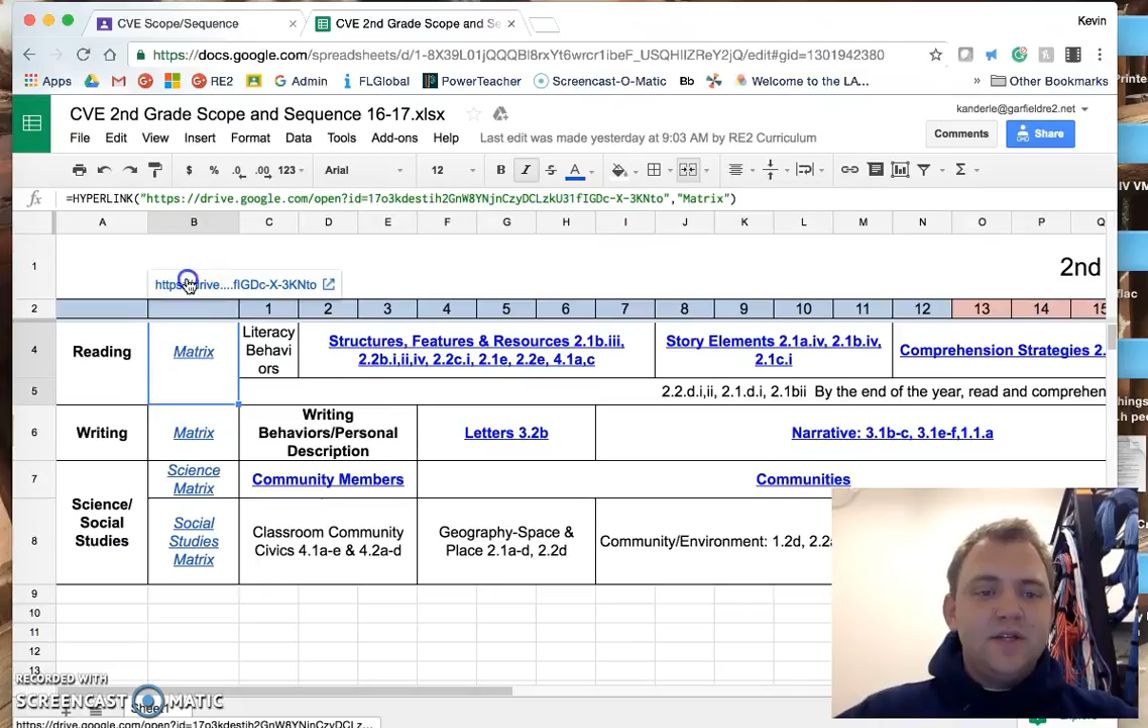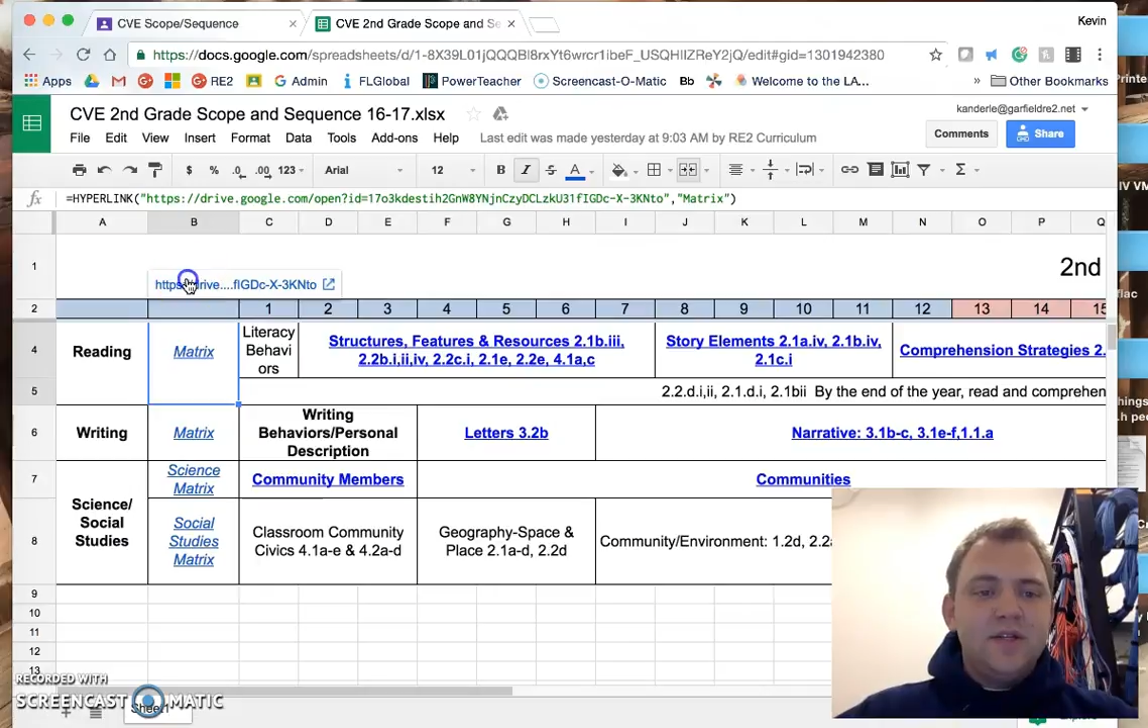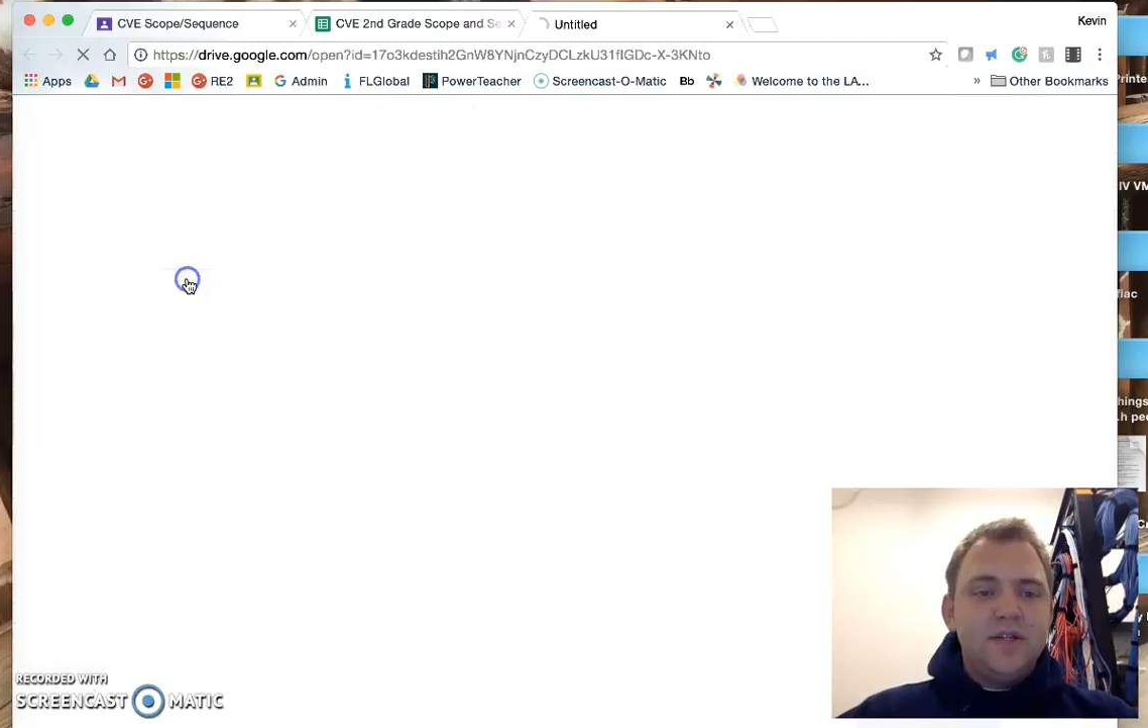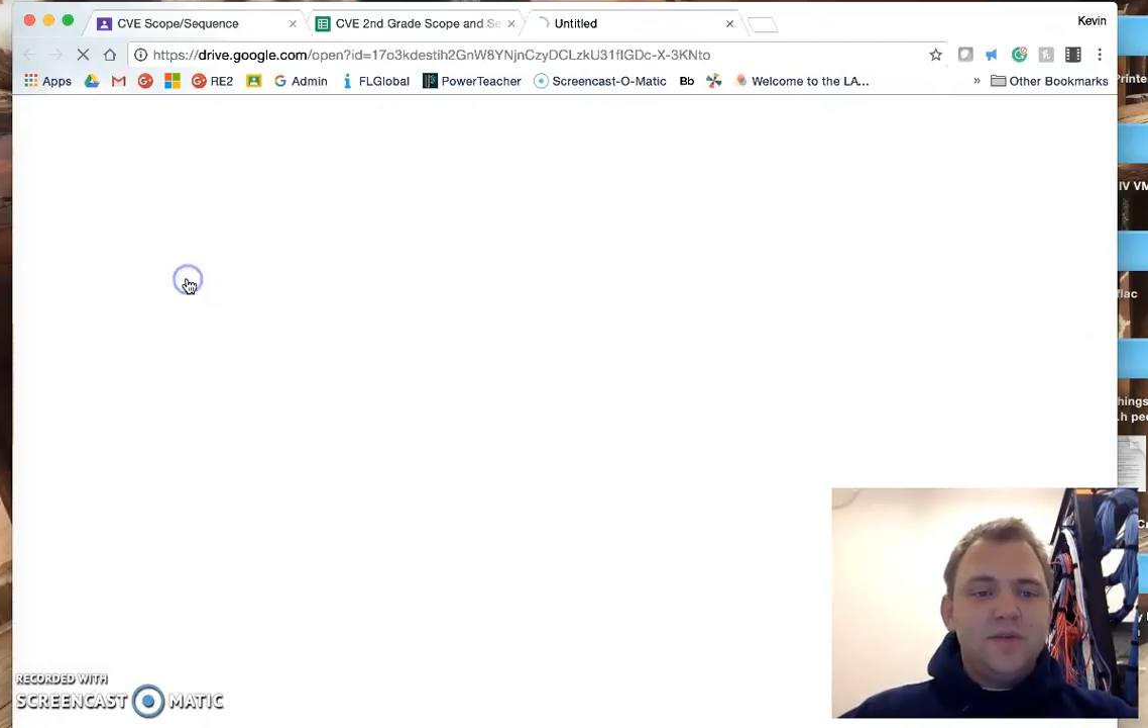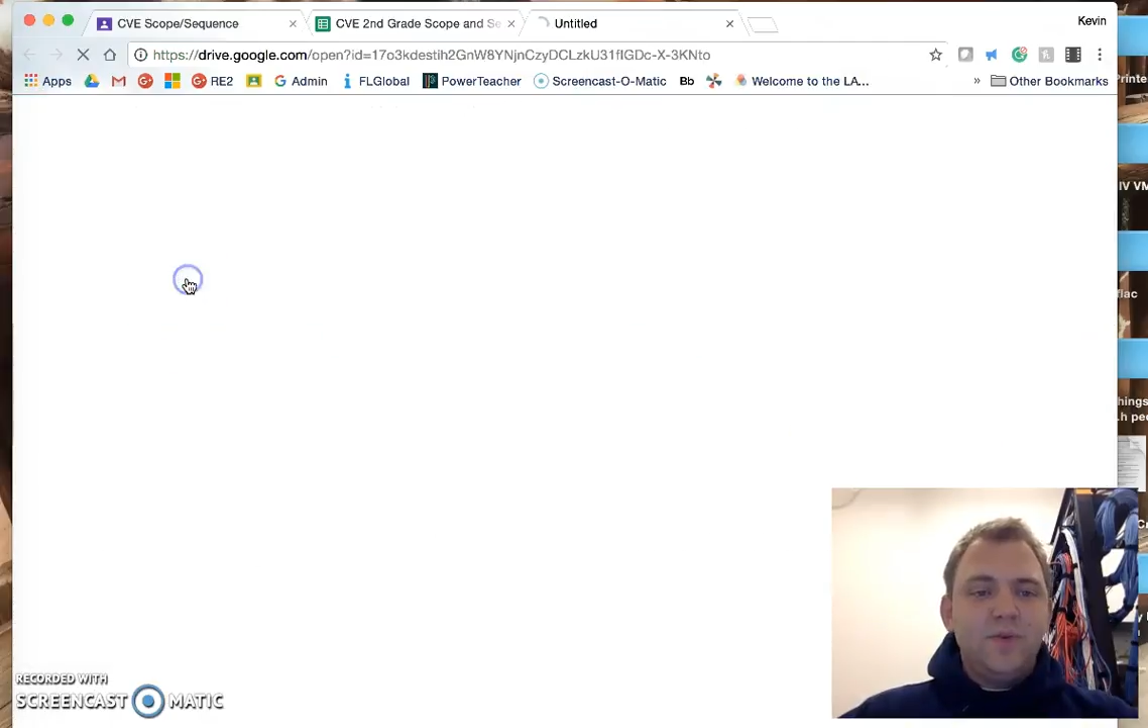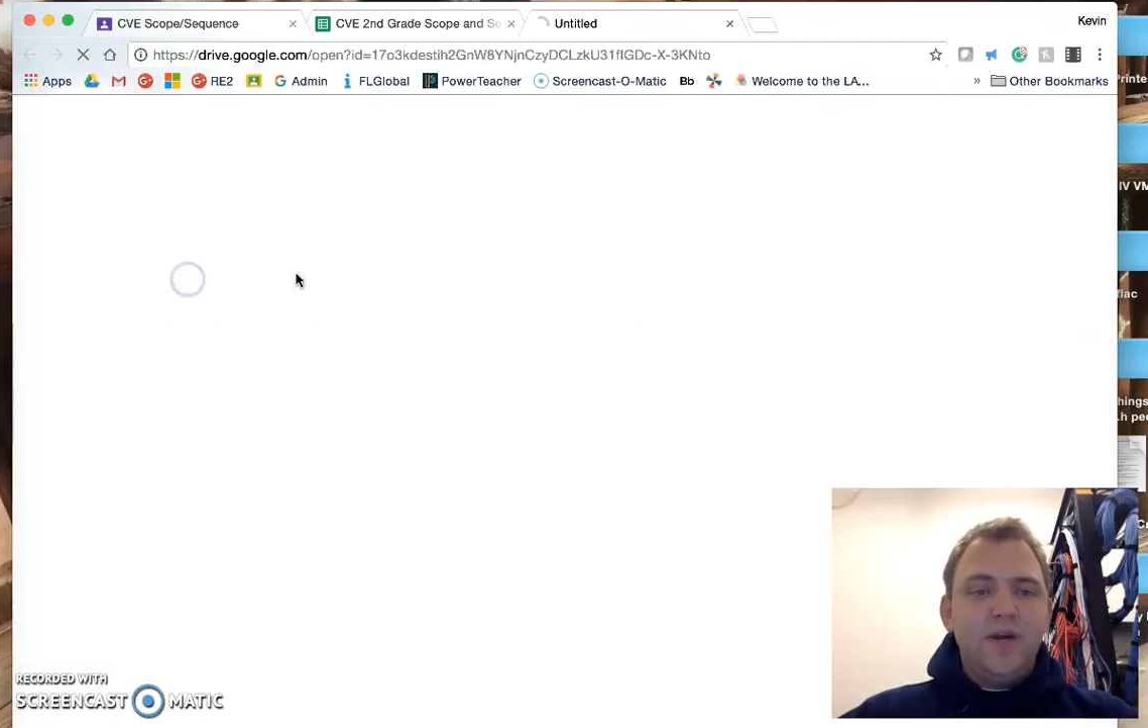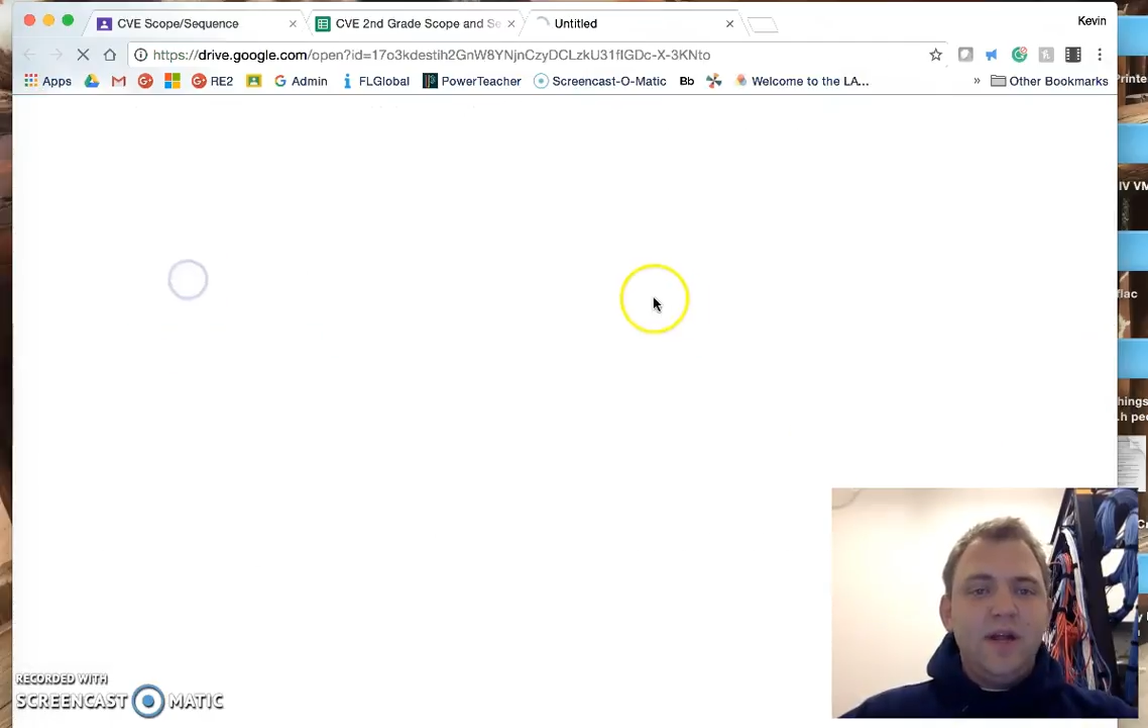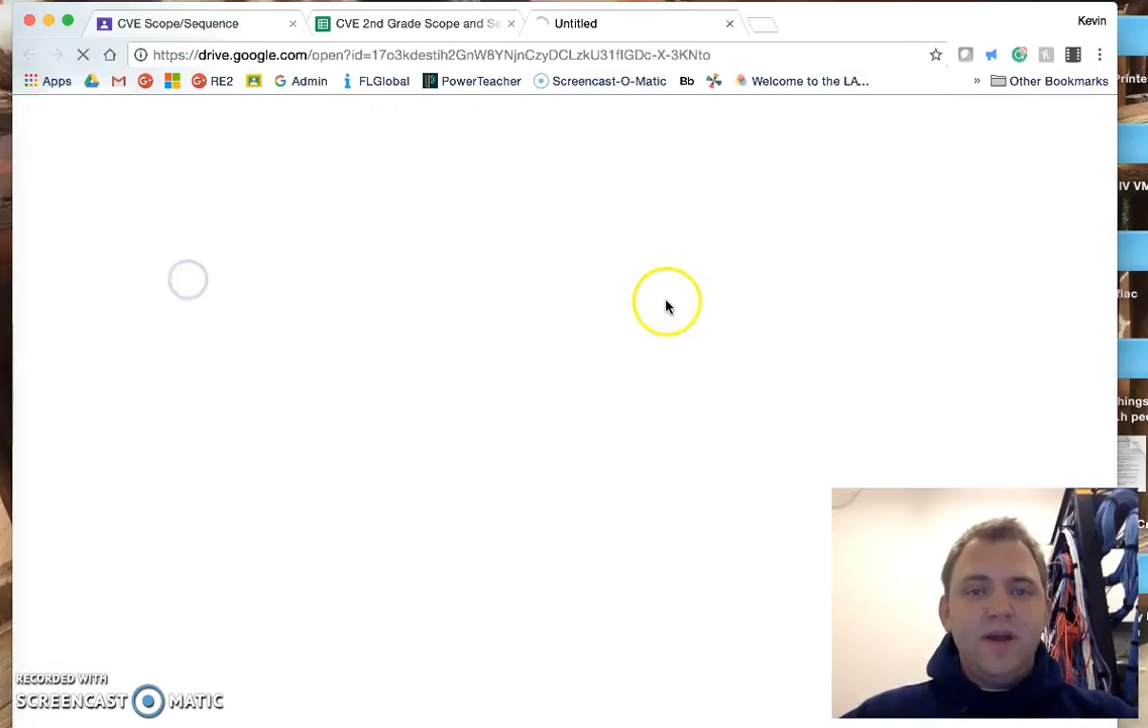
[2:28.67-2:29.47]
to this reading